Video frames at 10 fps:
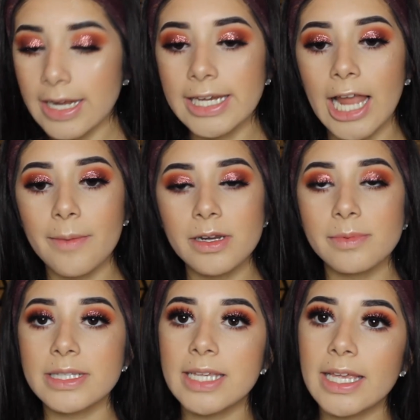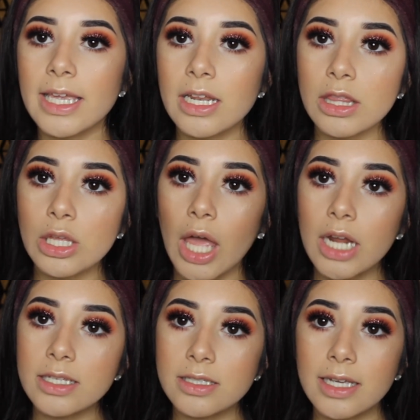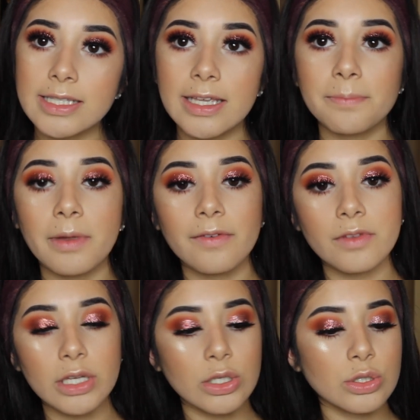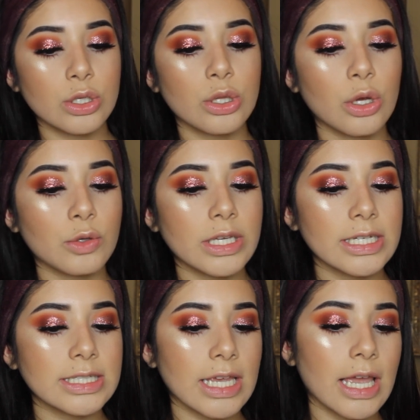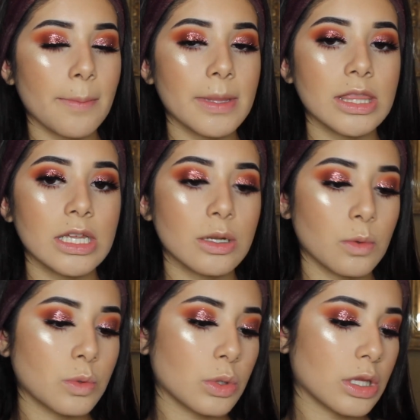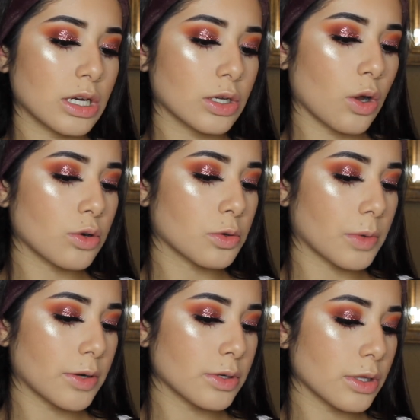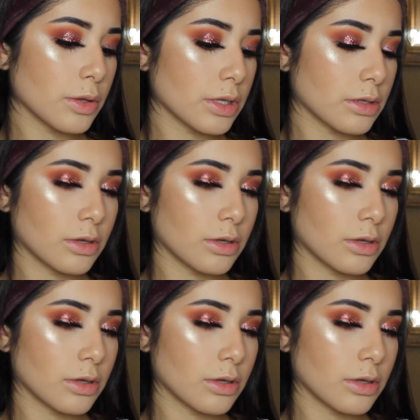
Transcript: Now I'm going to be taking the Anastasia Beverly Hills Glow Kit, but then the Nicole Guerrero Glow